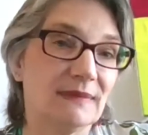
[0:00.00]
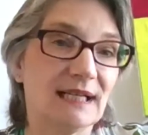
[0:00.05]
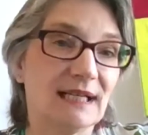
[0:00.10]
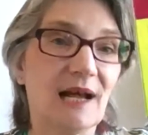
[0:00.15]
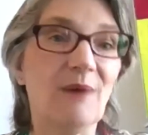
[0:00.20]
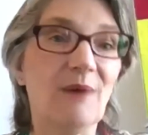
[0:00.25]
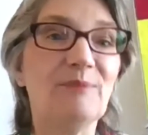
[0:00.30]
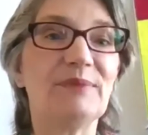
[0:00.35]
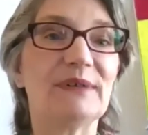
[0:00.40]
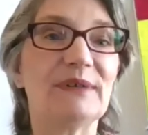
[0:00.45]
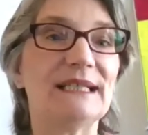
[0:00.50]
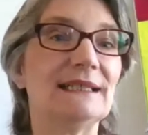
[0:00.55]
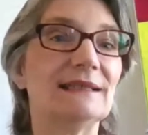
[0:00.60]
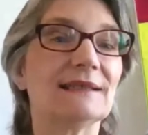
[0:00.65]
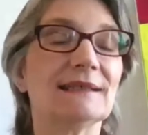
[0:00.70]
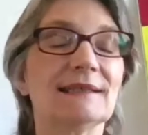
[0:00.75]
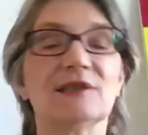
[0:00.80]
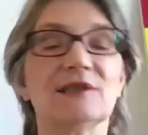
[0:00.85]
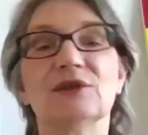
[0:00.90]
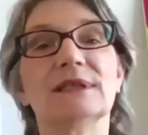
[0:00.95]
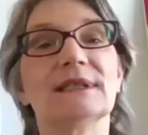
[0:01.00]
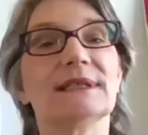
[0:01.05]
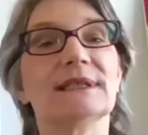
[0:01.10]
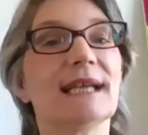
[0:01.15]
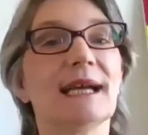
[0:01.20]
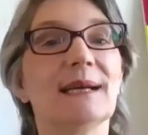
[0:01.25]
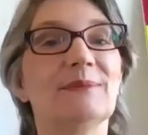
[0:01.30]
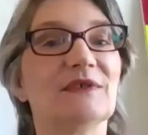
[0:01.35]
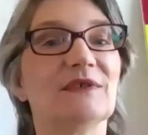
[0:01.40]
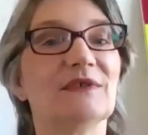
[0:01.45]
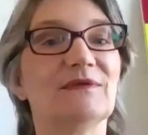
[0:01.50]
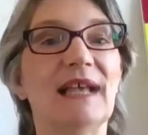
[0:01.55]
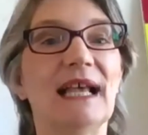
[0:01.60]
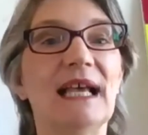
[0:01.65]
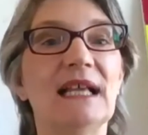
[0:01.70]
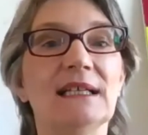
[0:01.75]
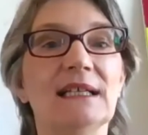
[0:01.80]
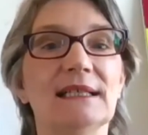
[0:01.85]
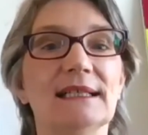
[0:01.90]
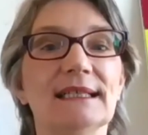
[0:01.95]
companies, certain types of
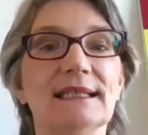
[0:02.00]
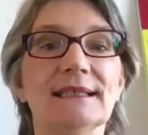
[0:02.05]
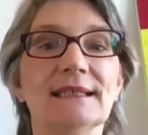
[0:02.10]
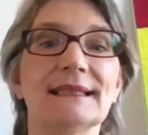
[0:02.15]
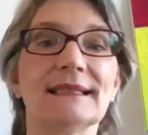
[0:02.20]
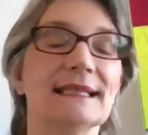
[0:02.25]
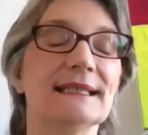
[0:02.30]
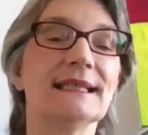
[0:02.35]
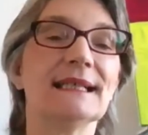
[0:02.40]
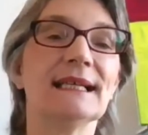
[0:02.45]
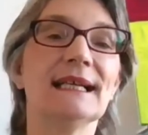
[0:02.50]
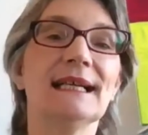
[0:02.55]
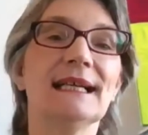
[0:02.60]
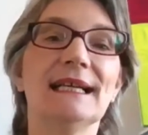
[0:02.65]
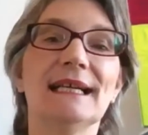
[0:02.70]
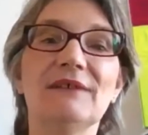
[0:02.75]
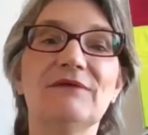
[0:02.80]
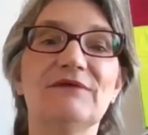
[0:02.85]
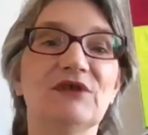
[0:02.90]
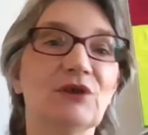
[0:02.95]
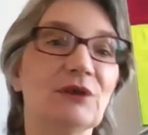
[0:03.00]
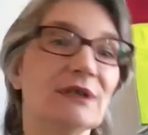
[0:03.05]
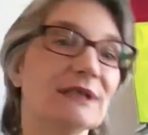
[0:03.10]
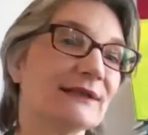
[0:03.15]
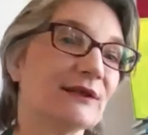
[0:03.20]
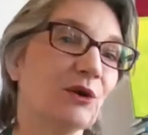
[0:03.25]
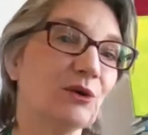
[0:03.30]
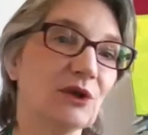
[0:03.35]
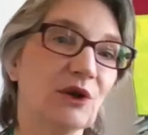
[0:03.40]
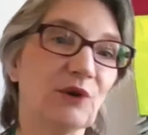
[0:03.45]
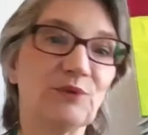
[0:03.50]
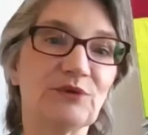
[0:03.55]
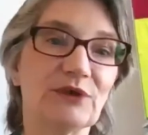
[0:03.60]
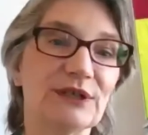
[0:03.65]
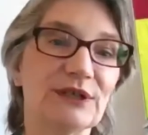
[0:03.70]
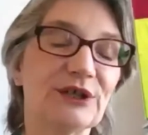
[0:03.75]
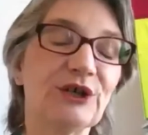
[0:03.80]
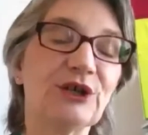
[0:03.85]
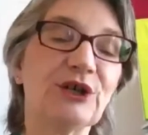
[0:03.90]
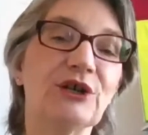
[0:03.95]
entities. And if you're a
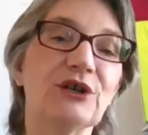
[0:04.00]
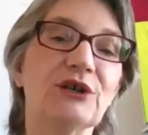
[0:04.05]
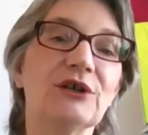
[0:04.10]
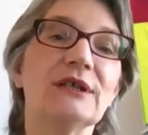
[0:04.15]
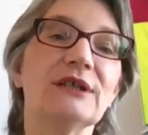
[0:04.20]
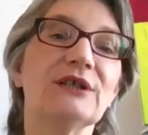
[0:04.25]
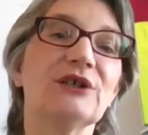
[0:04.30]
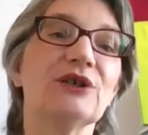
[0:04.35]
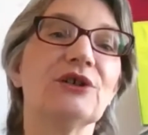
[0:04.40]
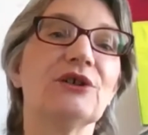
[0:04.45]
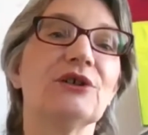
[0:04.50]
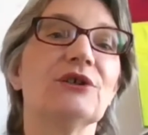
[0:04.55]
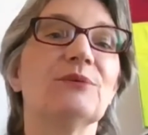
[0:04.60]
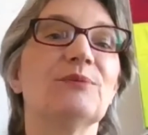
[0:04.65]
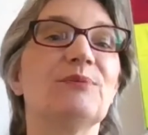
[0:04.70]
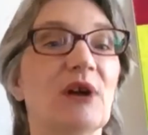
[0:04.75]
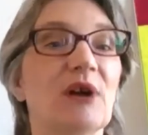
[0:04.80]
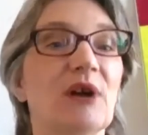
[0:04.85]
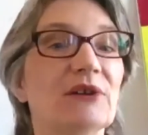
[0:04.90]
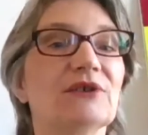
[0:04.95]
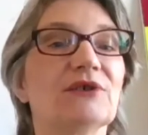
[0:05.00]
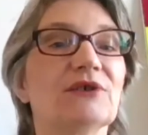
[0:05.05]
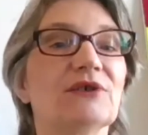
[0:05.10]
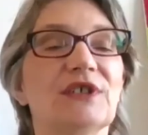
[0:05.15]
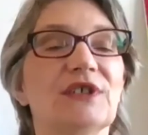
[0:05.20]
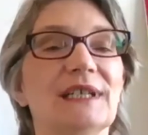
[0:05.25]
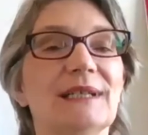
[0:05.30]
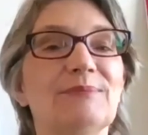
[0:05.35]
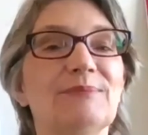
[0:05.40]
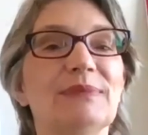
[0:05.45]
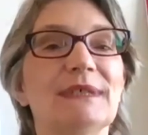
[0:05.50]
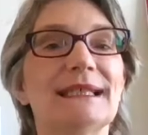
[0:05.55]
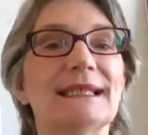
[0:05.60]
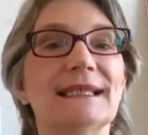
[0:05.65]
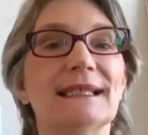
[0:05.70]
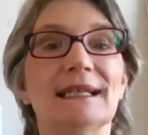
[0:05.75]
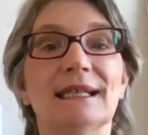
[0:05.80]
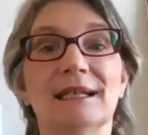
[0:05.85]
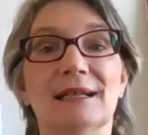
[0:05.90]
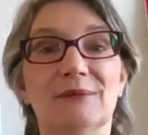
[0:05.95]
solopreneur, your partnerships
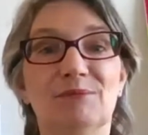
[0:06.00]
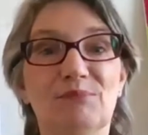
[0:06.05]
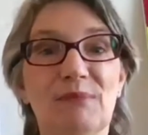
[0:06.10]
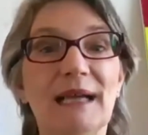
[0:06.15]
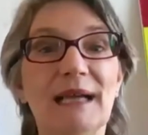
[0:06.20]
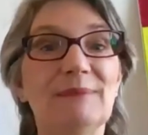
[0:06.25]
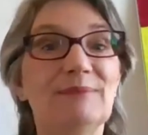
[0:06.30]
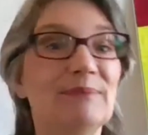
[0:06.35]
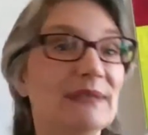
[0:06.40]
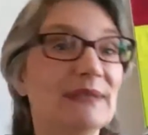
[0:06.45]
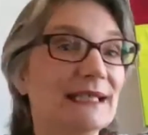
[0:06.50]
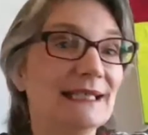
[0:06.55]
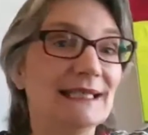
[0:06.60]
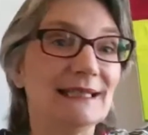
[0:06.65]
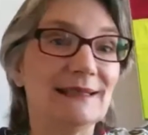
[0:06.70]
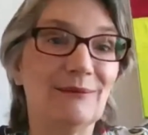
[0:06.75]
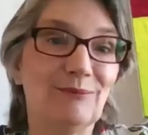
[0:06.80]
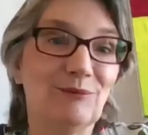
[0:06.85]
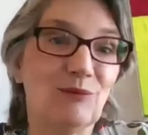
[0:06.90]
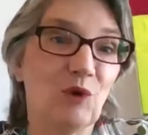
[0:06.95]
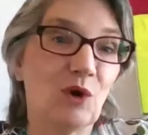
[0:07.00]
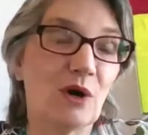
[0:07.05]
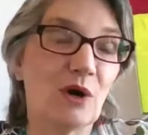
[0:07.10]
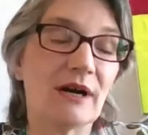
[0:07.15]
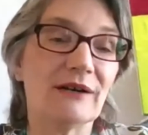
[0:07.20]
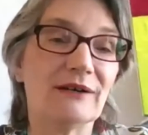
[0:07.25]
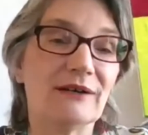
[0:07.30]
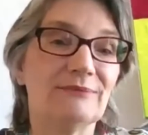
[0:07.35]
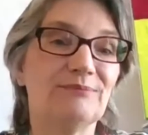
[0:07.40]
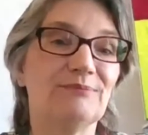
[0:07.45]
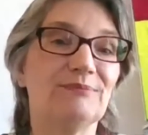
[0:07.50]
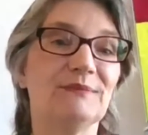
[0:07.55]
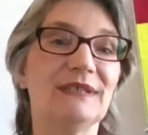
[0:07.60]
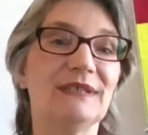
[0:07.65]
might be more,